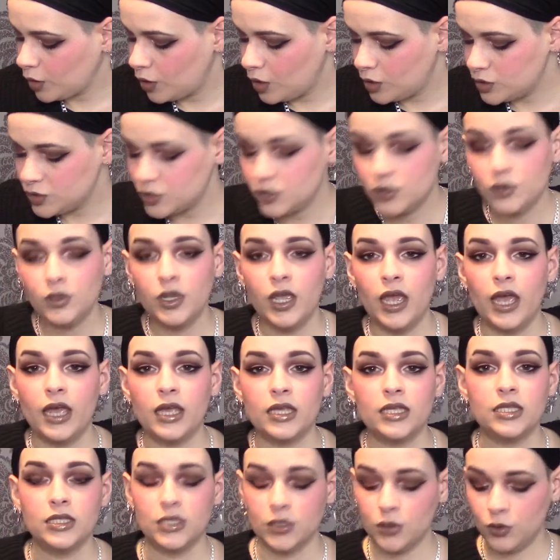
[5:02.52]
So yeah,
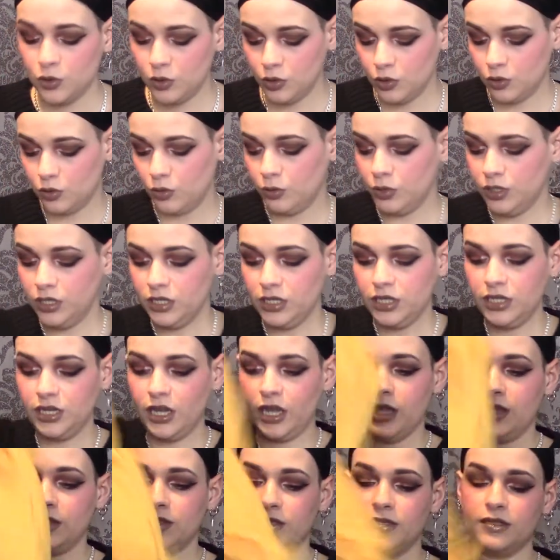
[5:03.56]
so you're going to need
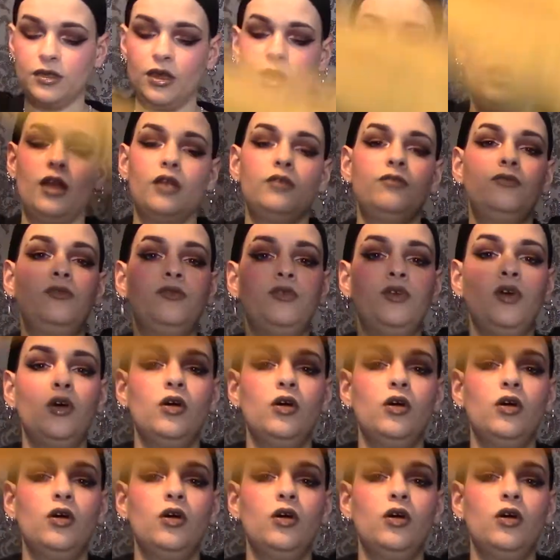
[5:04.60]
a scarf